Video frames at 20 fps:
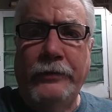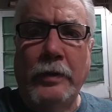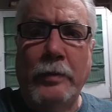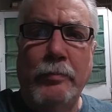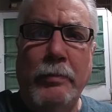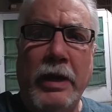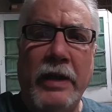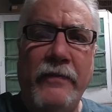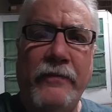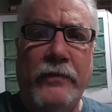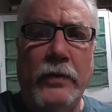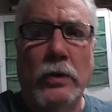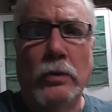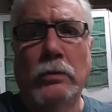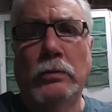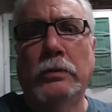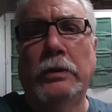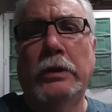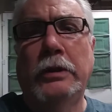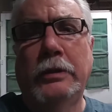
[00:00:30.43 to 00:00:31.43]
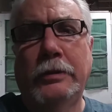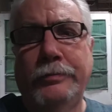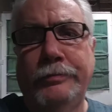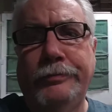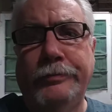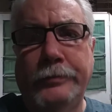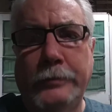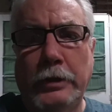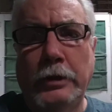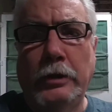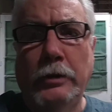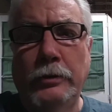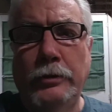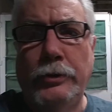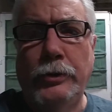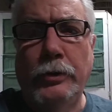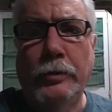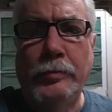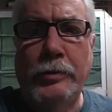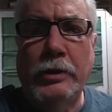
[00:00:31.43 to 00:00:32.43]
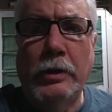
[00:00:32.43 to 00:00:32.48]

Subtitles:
from my phone to YouTube.